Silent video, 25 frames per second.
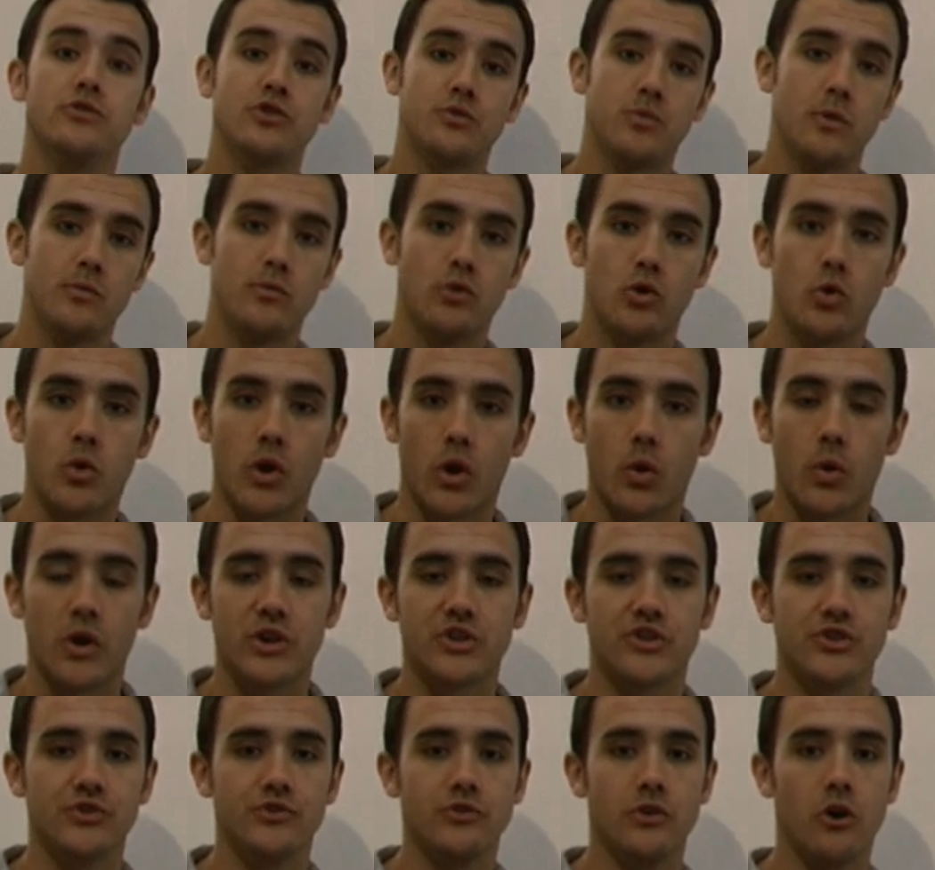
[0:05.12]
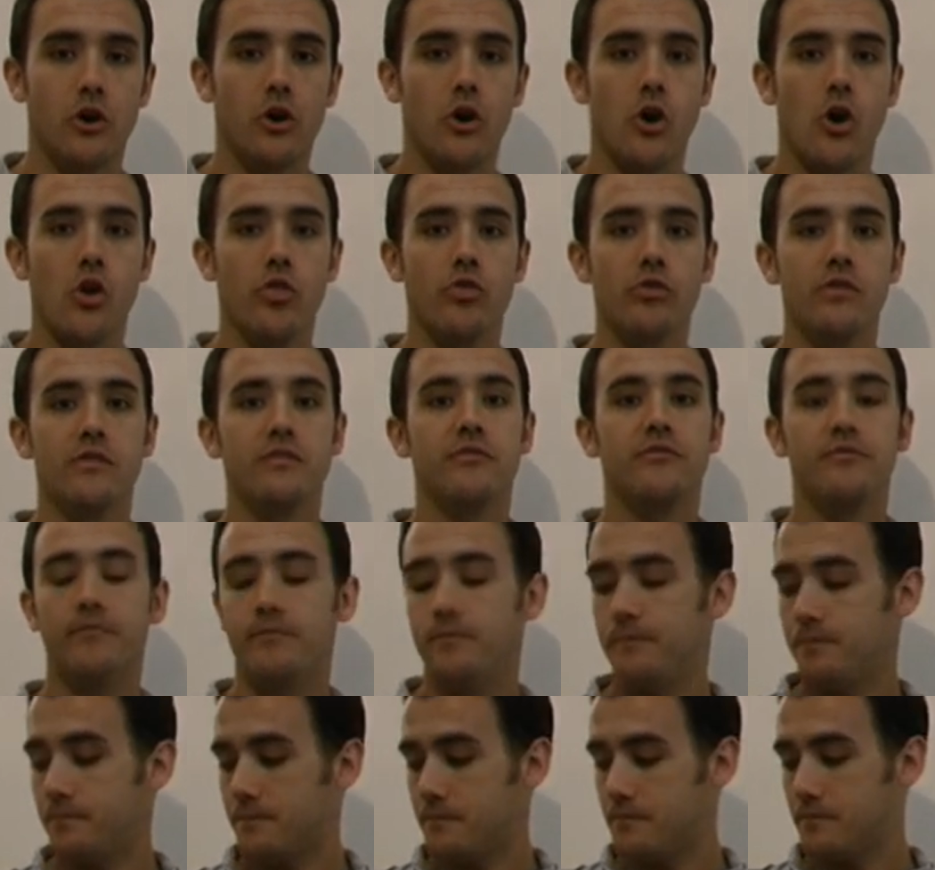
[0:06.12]
just one more quick question on,
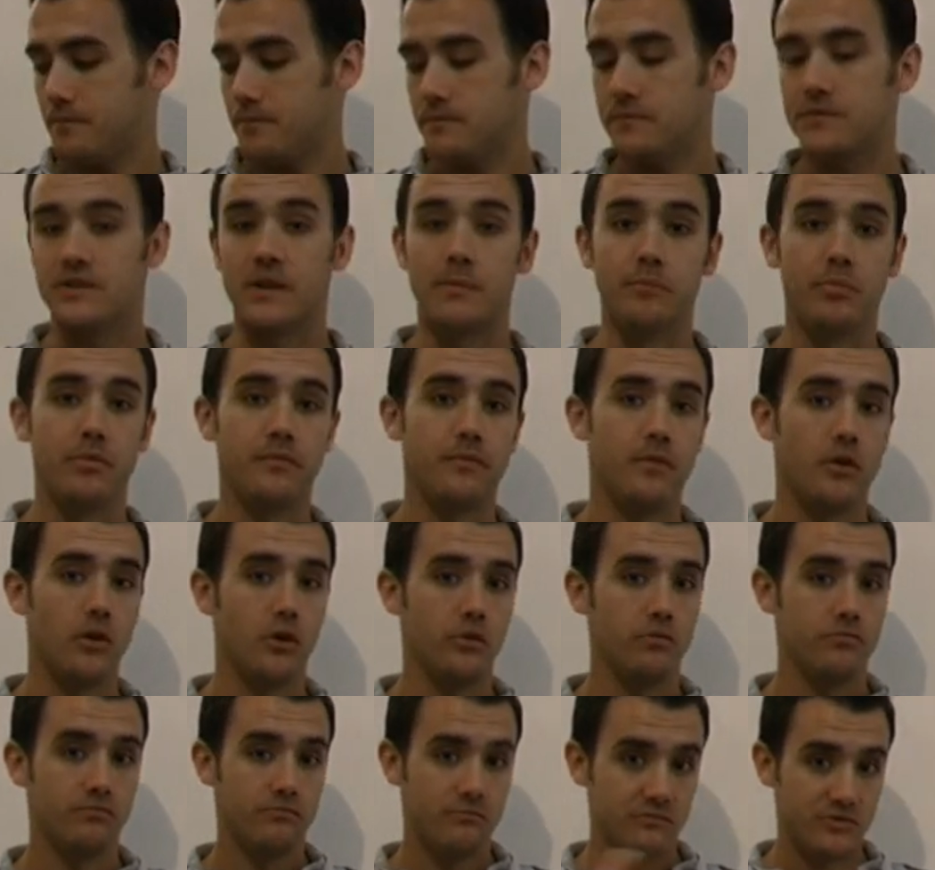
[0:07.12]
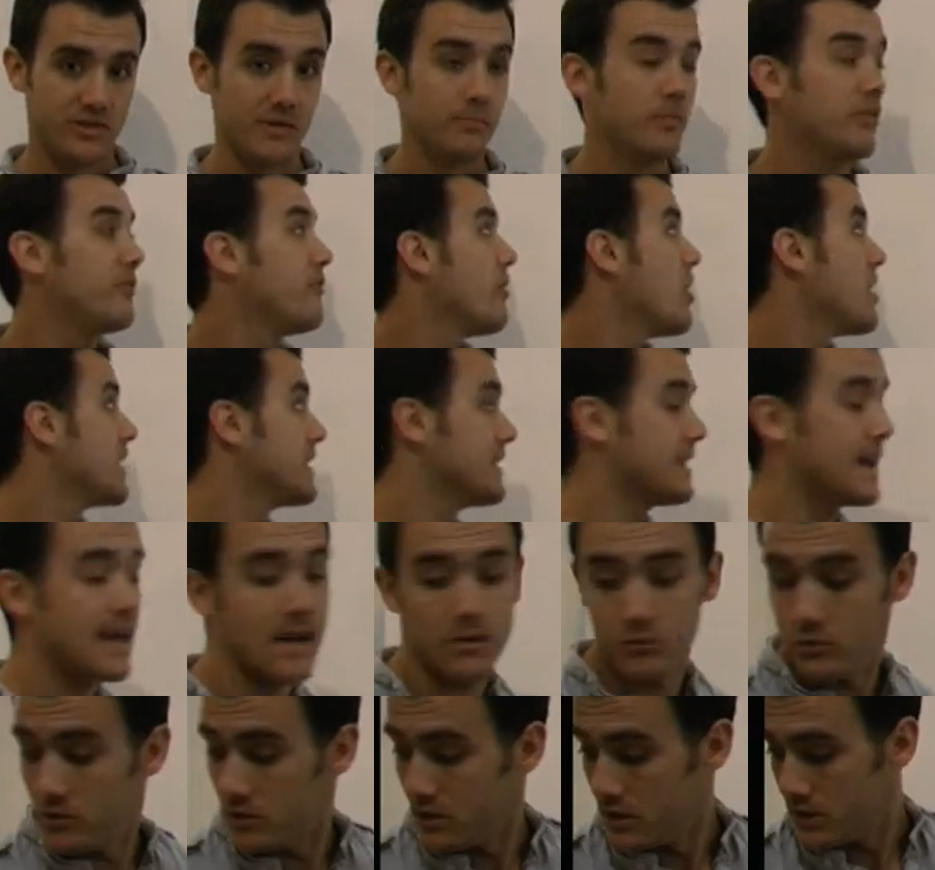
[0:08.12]
on simplifying
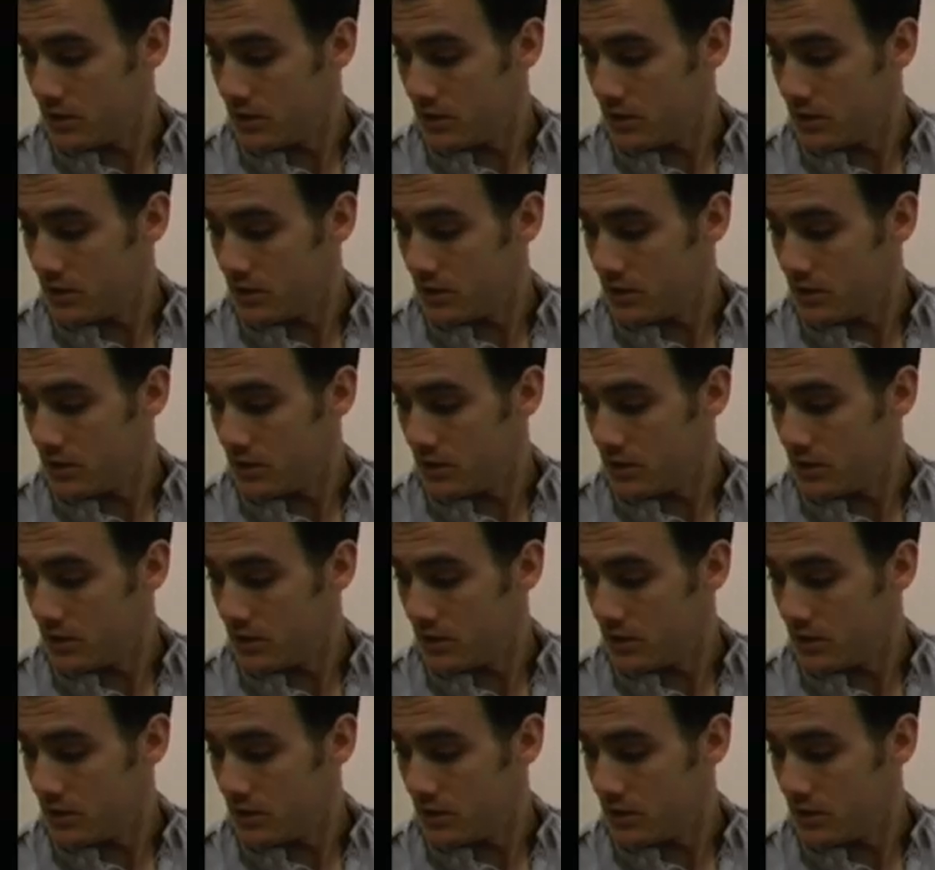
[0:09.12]
down.